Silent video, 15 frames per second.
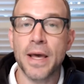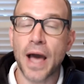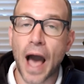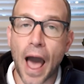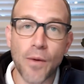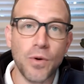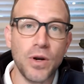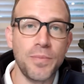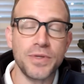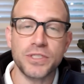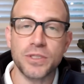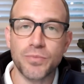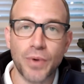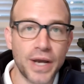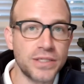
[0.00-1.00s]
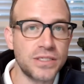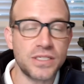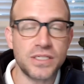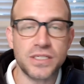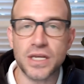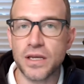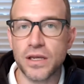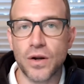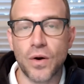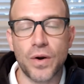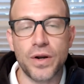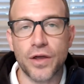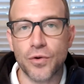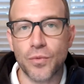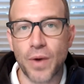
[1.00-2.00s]
I wouldn't be surprised to see, you know,
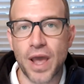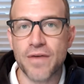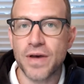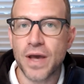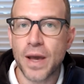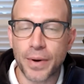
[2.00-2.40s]
another wave,